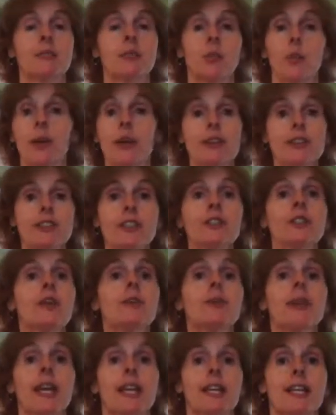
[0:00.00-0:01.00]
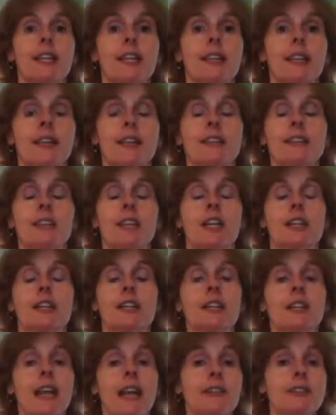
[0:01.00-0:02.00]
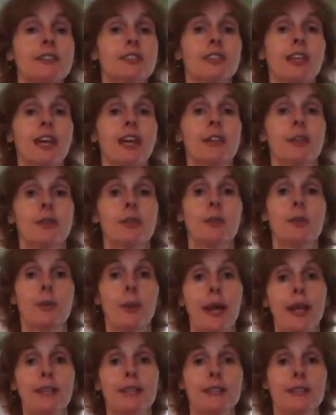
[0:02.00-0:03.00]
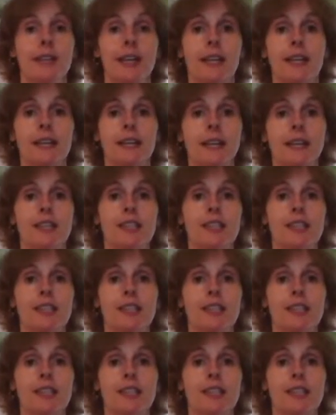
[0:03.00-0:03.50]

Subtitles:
Where is it located? Is it on the left side or the right side?